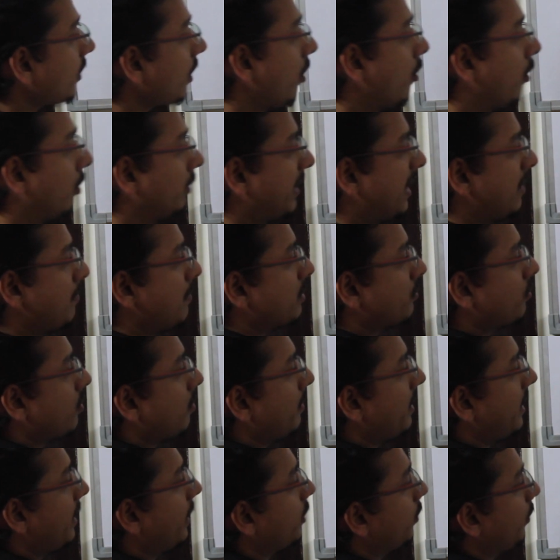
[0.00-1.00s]
all the elements
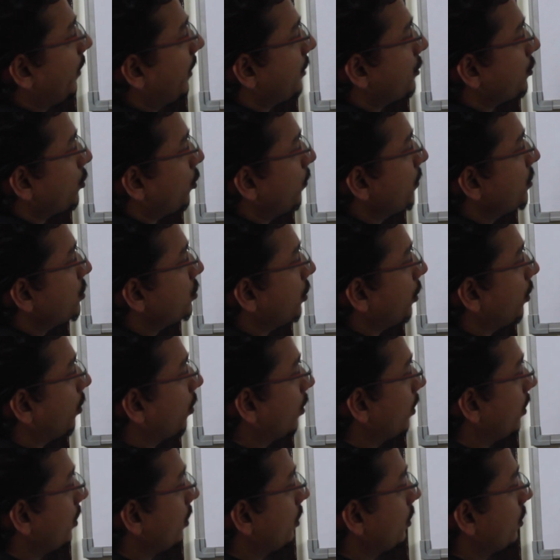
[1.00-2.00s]
from here to here should be 0.
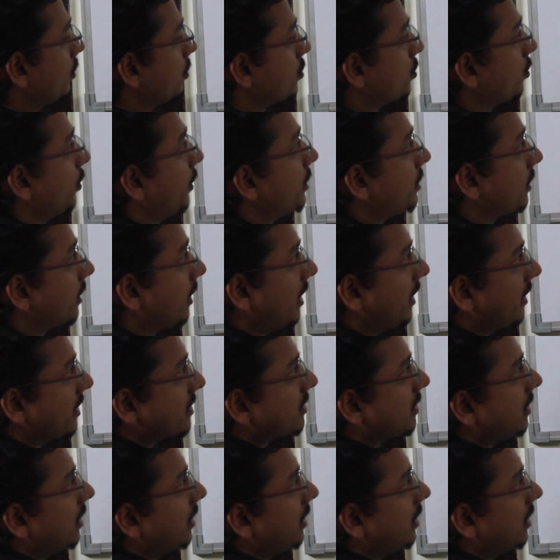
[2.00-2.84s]
So it is